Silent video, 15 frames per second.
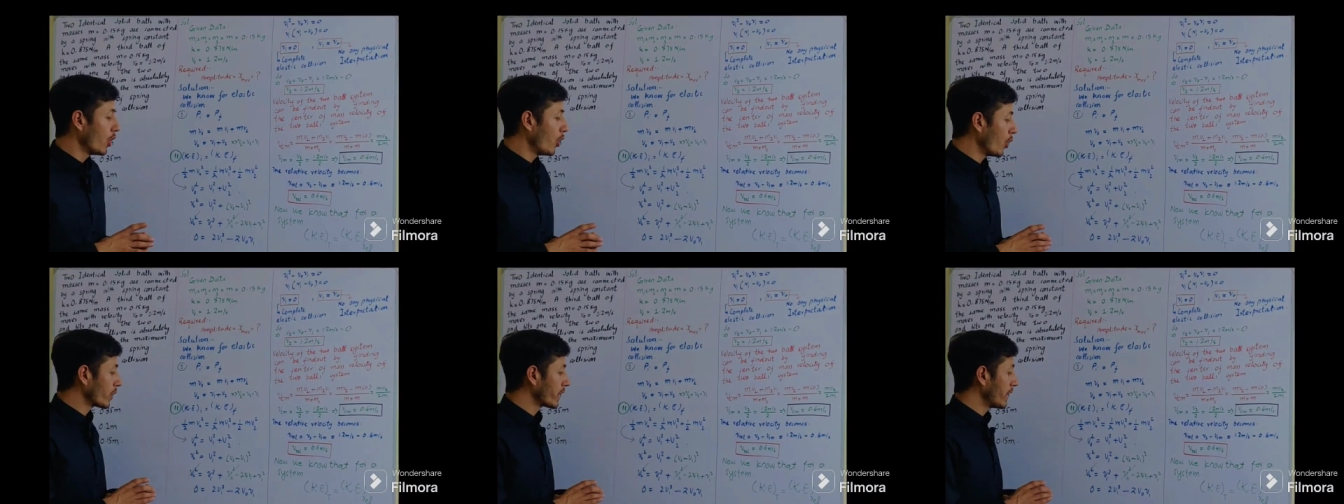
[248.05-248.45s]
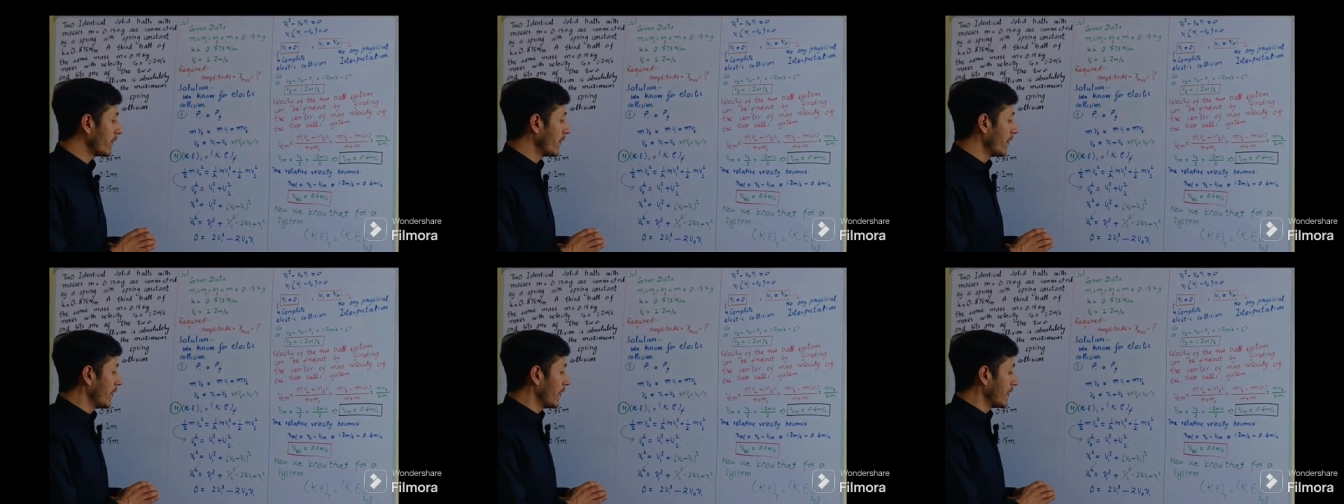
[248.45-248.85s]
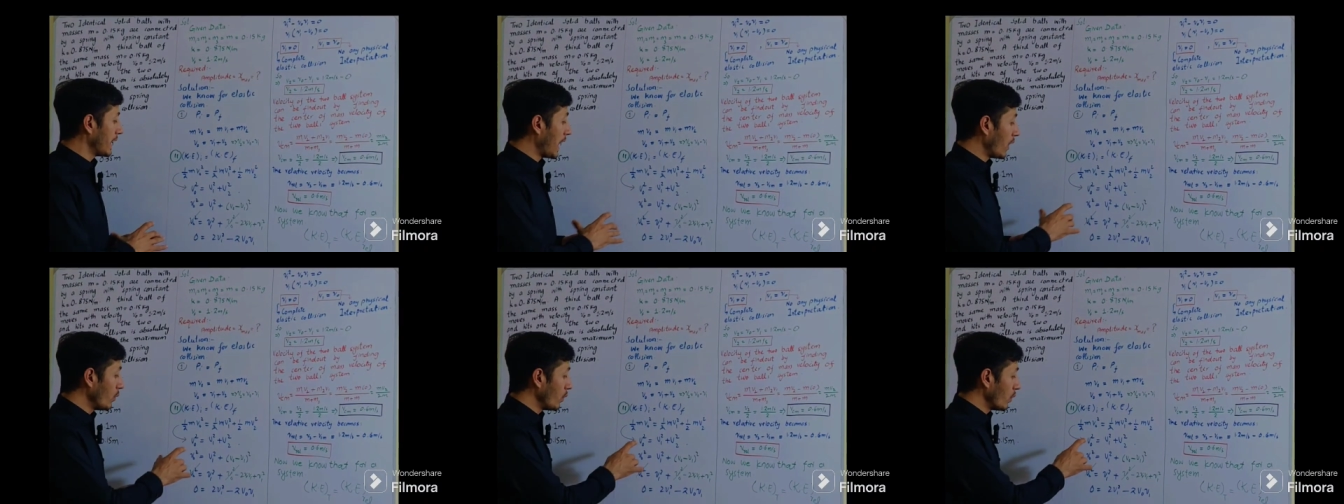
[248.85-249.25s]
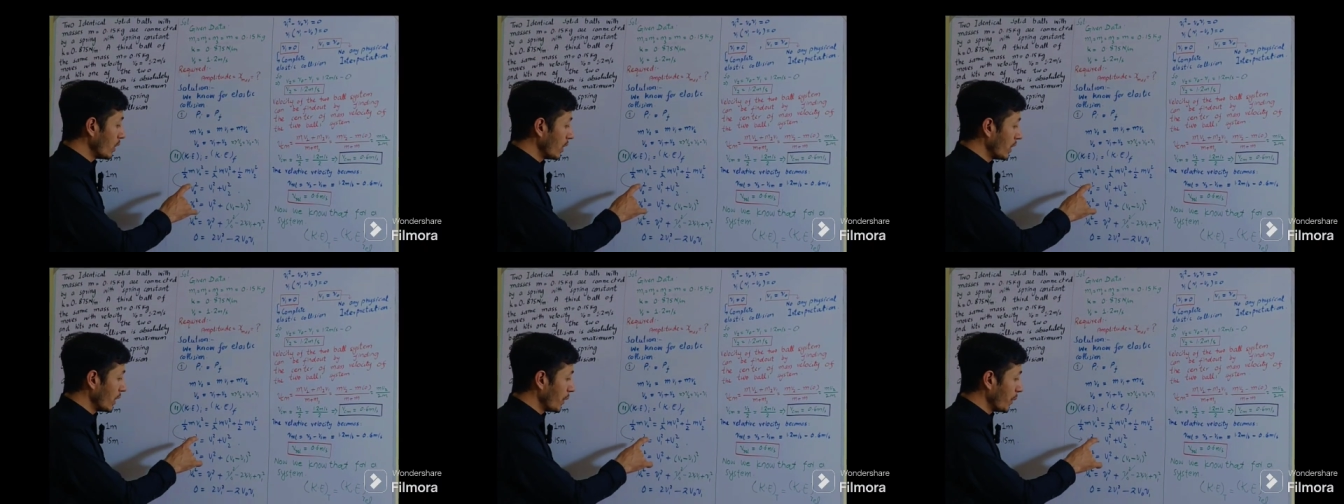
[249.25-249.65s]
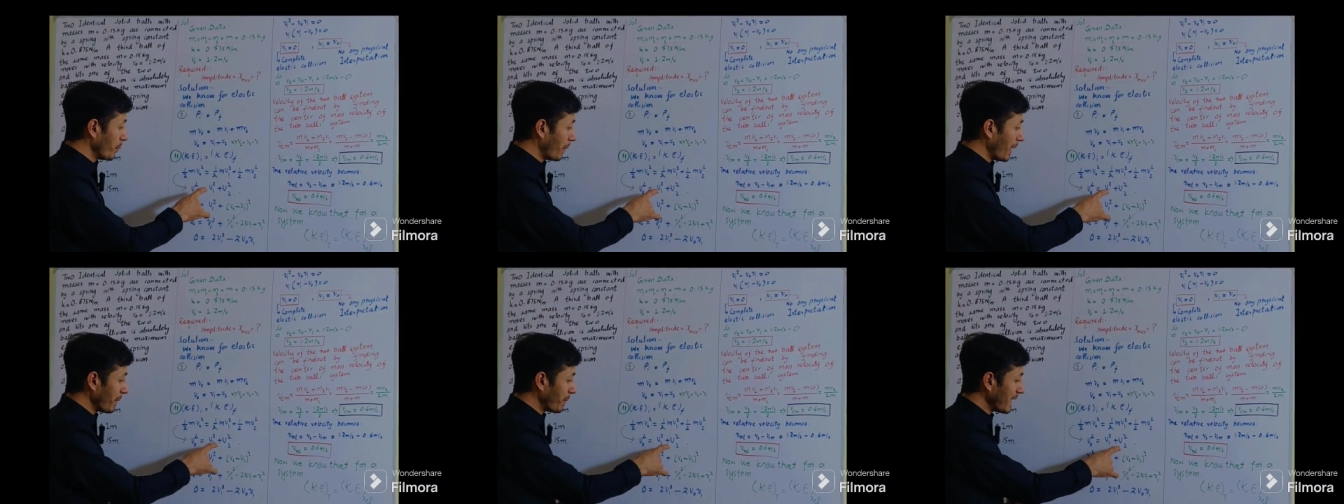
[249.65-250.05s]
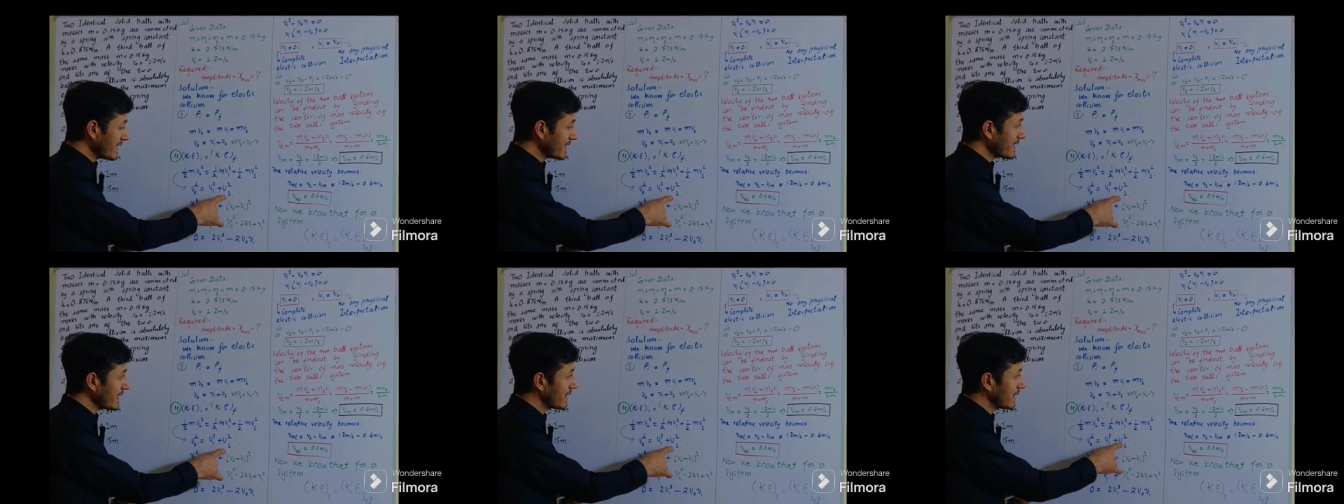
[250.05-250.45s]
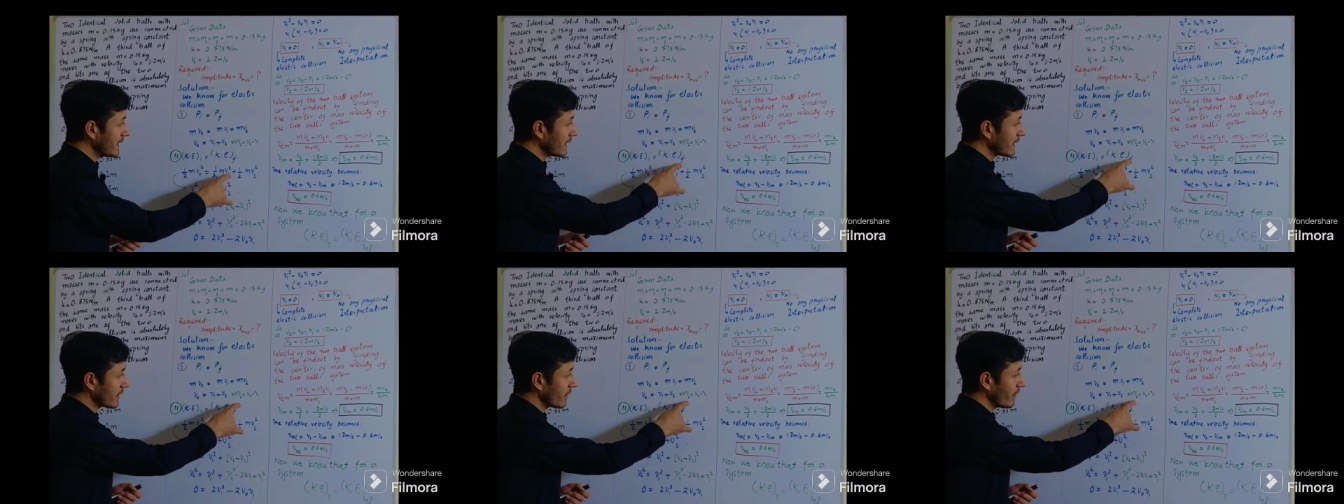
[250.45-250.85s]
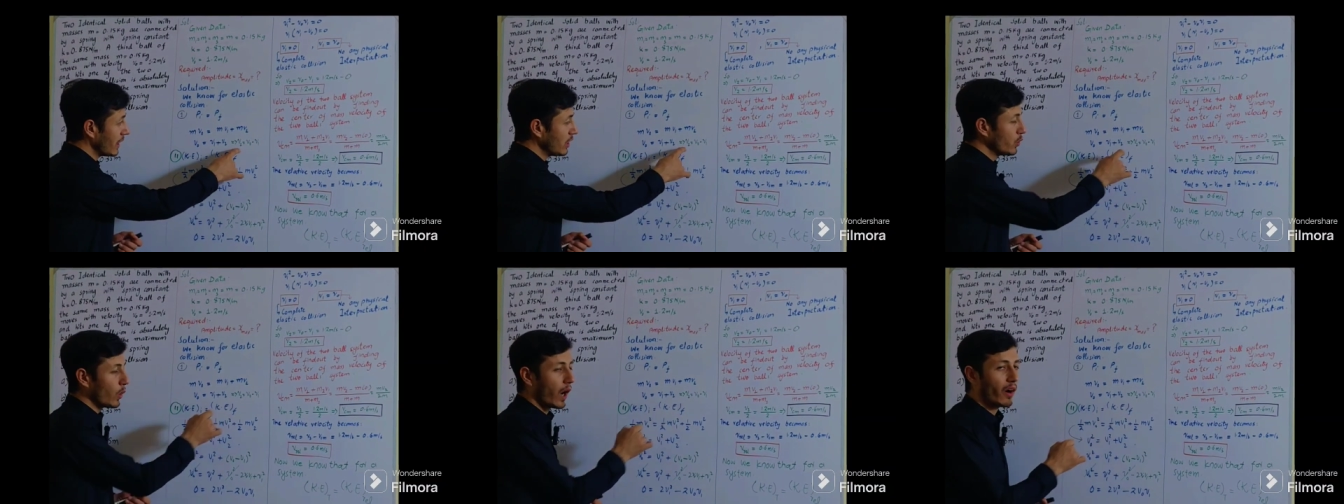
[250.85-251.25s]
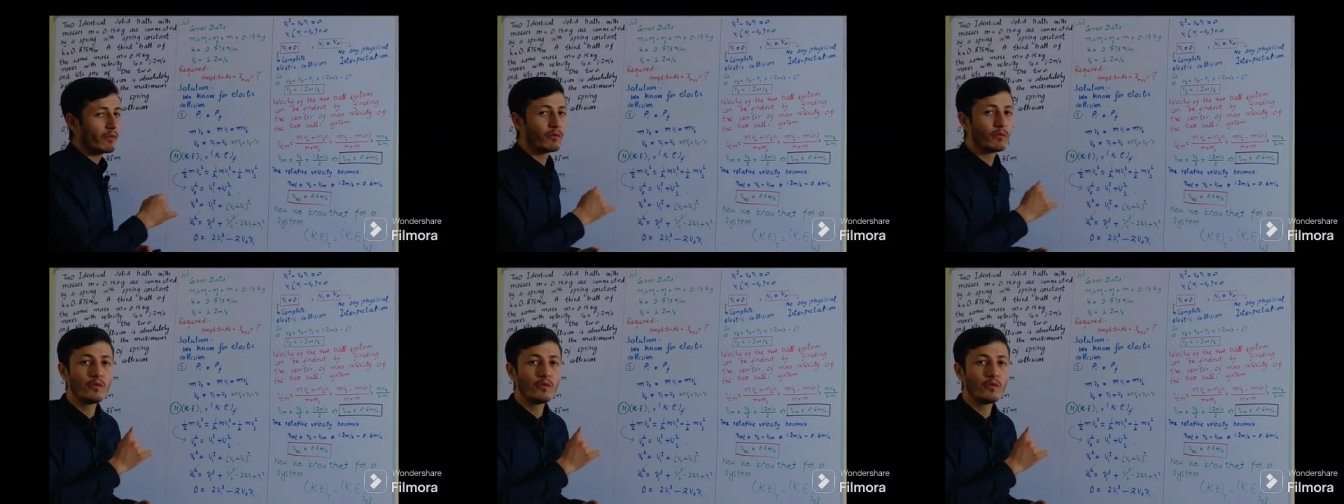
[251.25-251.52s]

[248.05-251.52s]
Okay, now by placing here the value of